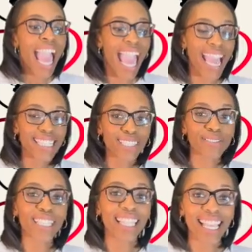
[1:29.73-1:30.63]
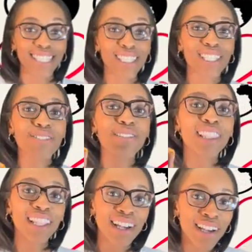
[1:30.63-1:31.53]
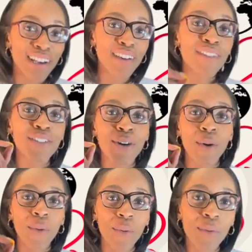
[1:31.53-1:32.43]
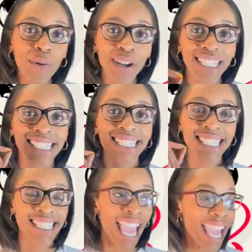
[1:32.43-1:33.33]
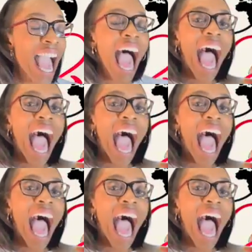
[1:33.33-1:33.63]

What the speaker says: as it relates to love on today.